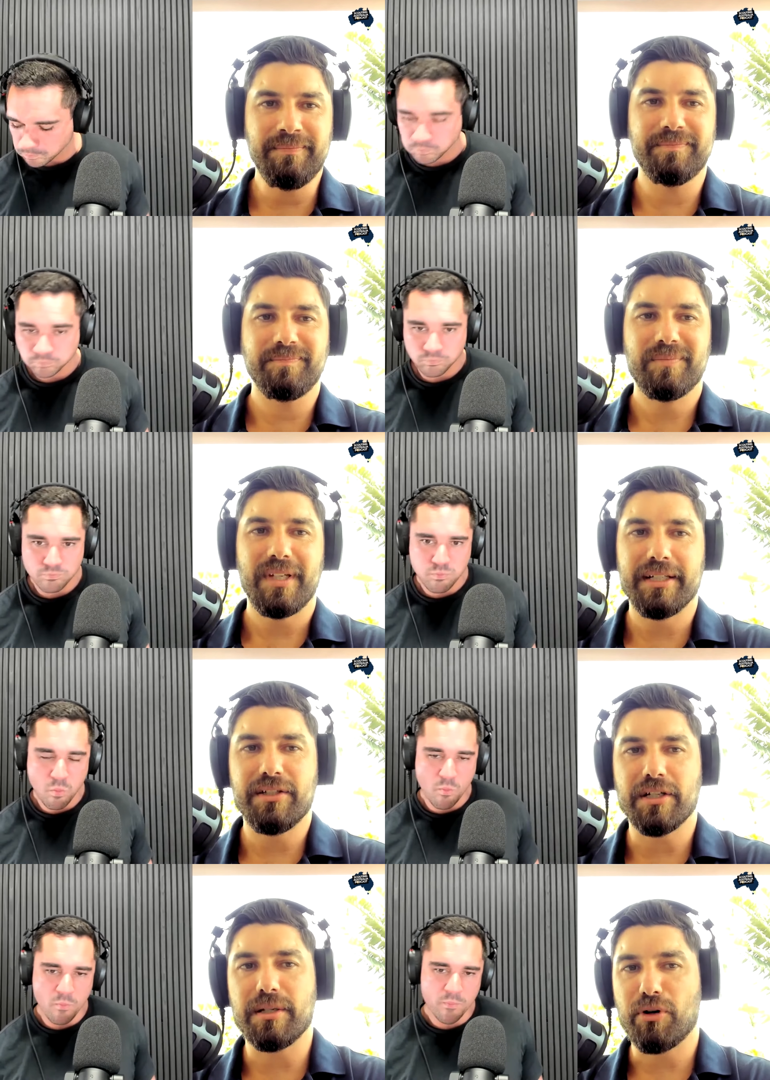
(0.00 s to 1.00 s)

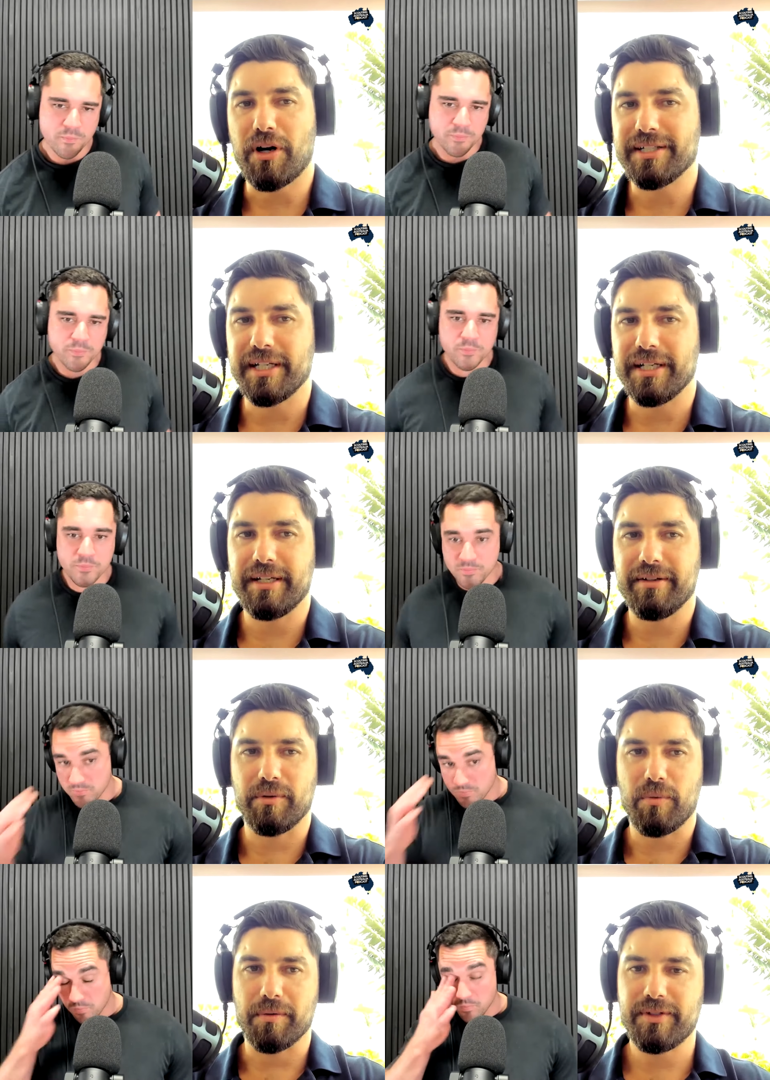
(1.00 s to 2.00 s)
Speaker 1: it's not surprising
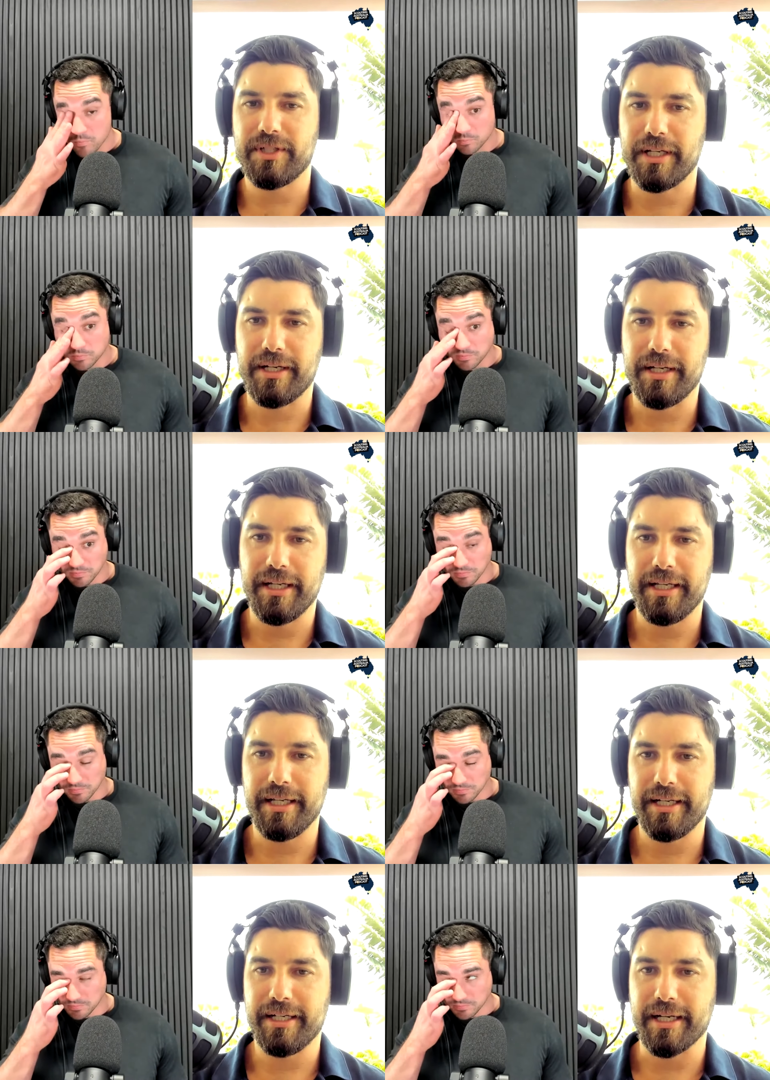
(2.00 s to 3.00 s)
given what we've seen
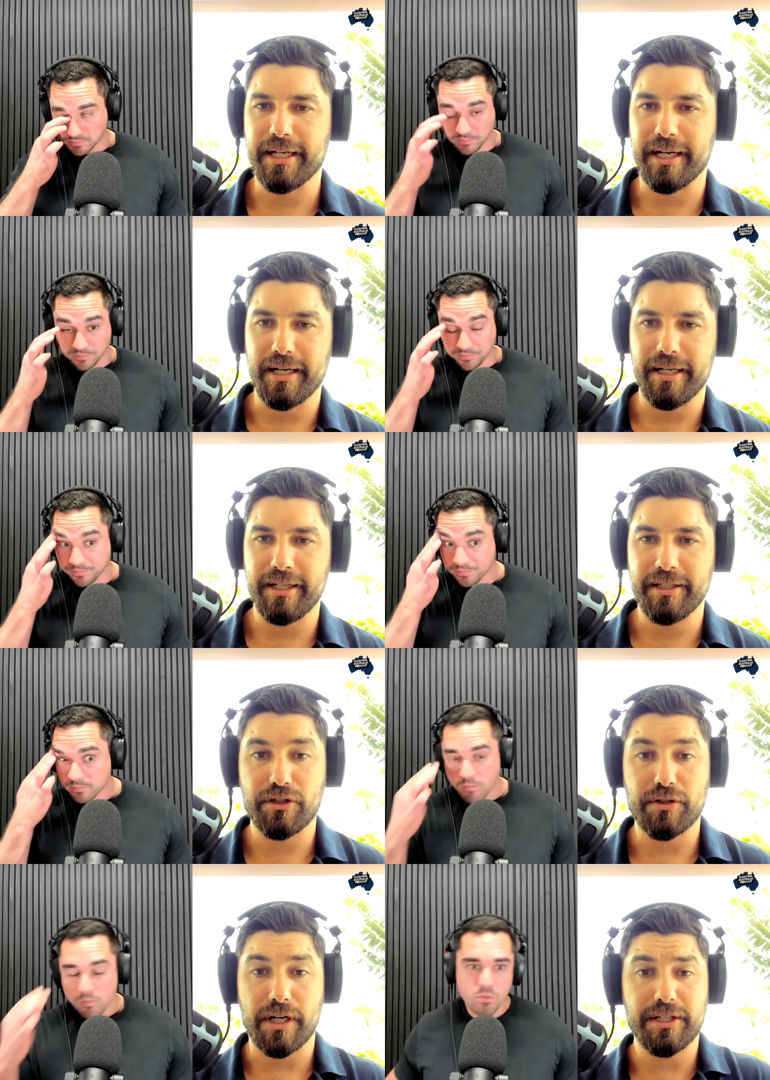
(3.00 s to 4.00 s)
in uh, in the
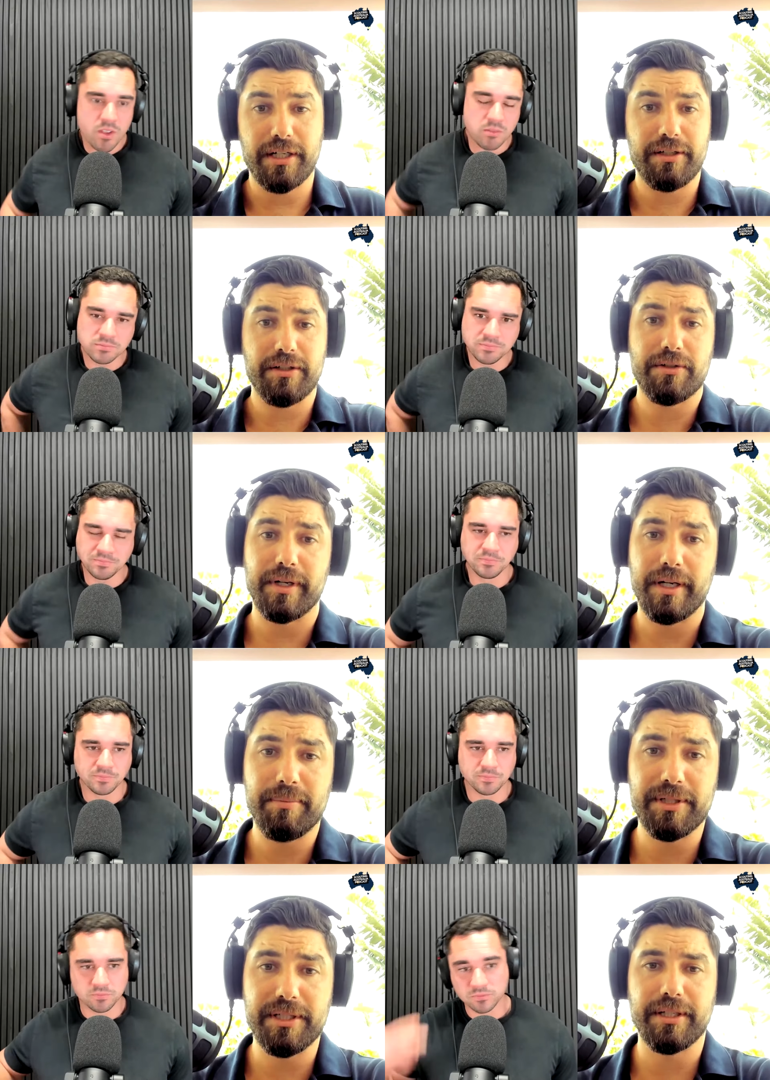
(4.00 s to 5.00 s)
construction industry,
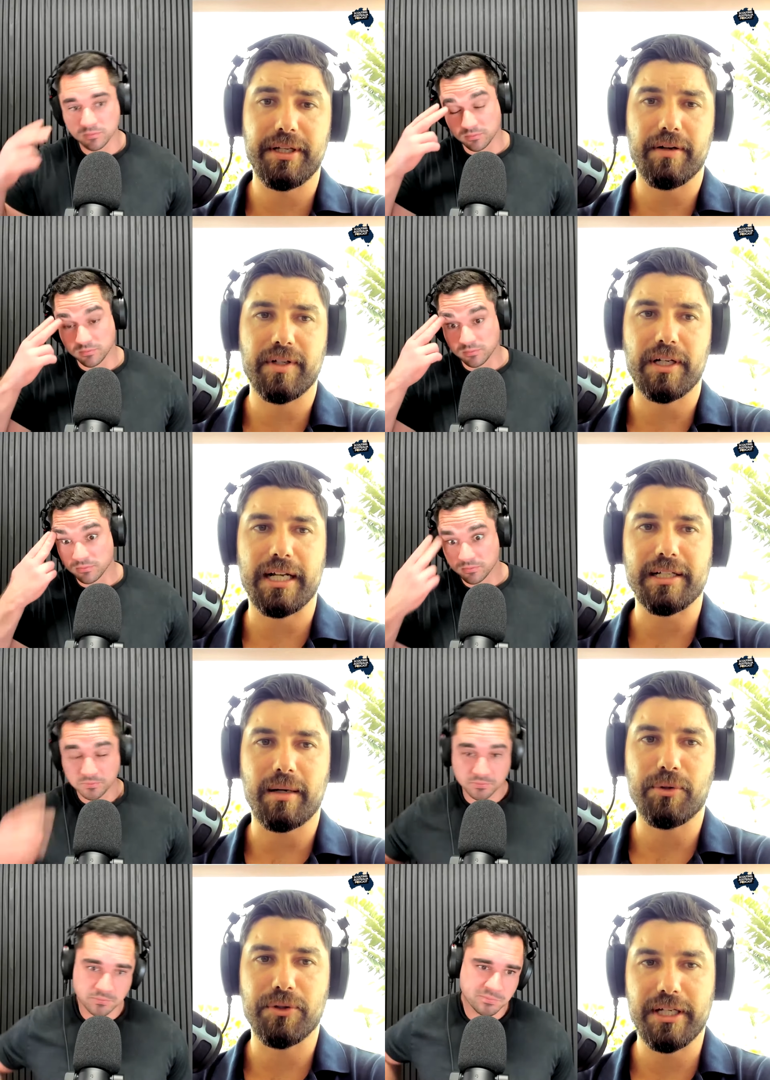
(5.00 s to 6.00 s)
particularly over the last
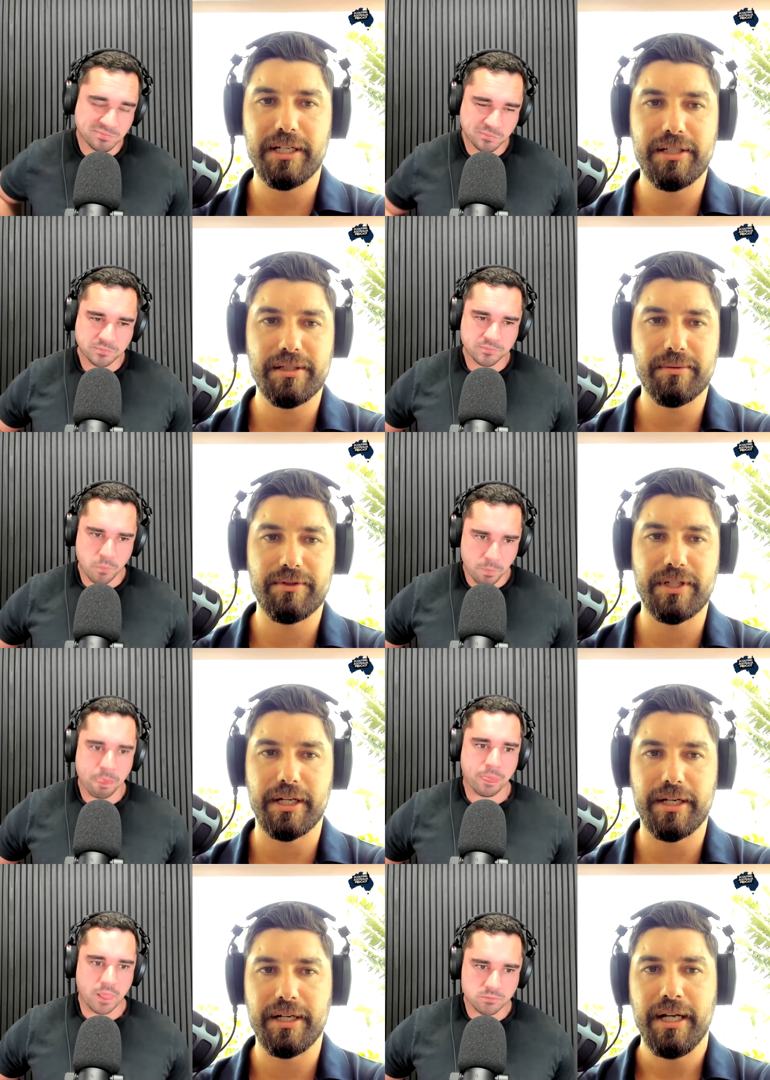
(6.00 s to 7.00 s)
couple of years. We've
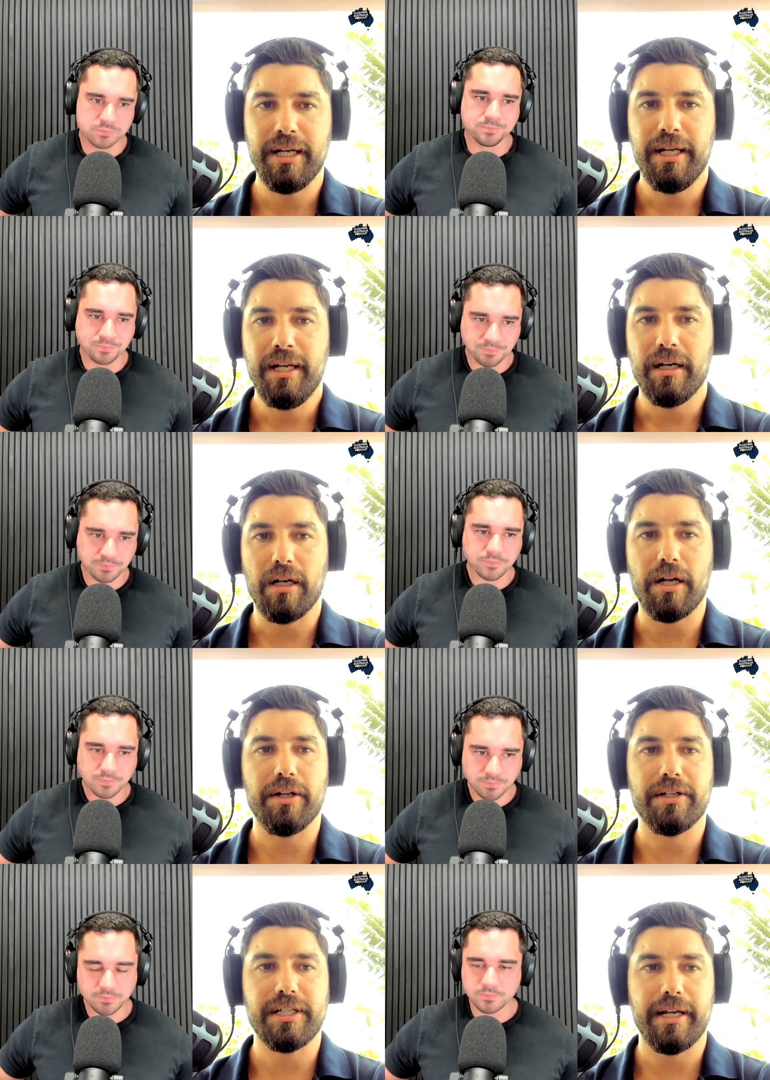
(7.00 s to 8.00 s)
seen a lot
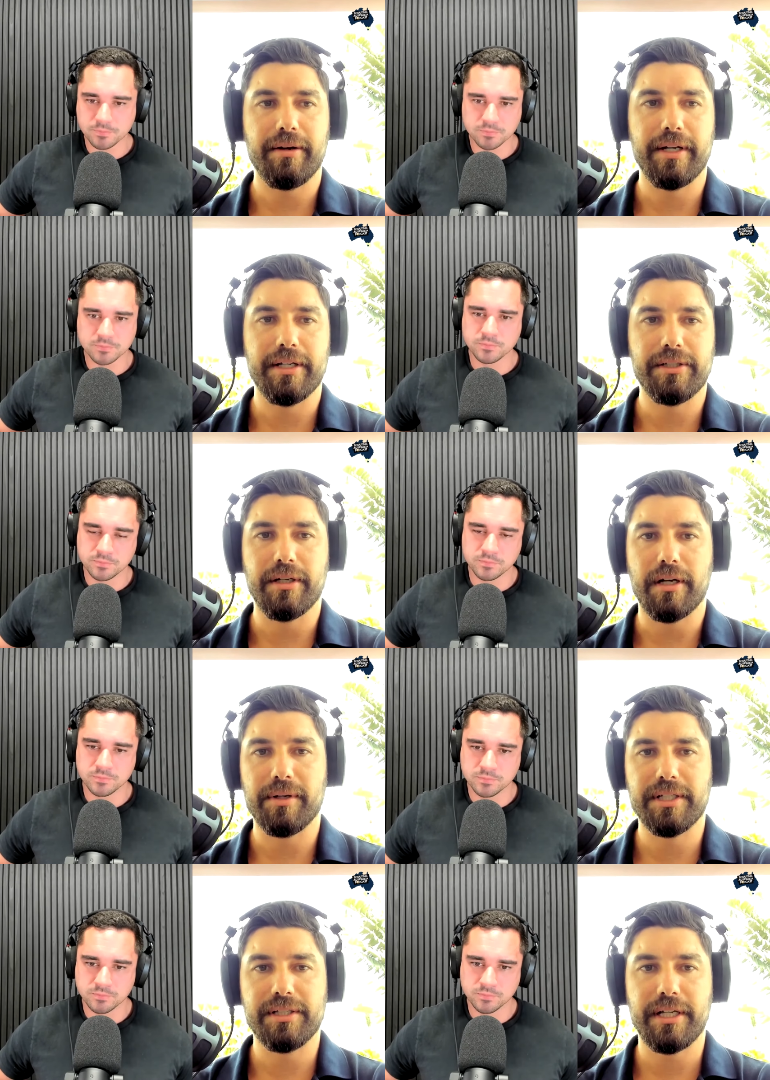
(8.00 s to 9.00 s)
of those areas. You know,
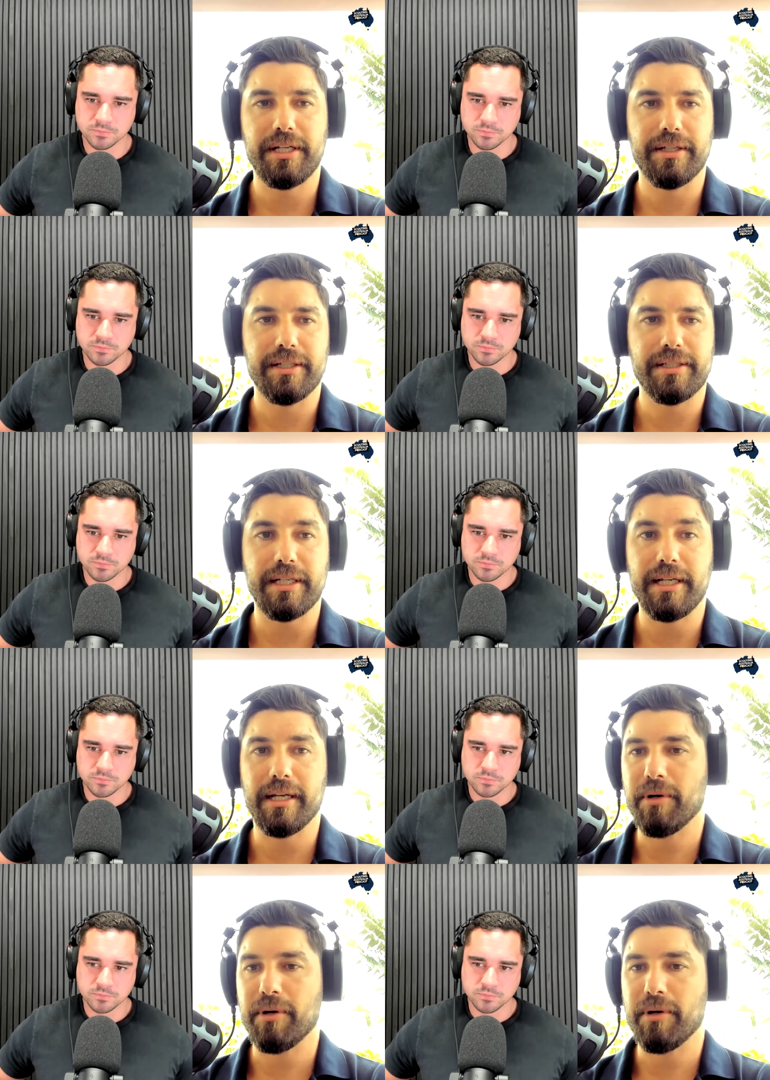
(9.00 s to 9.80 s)
we can see that Sydney and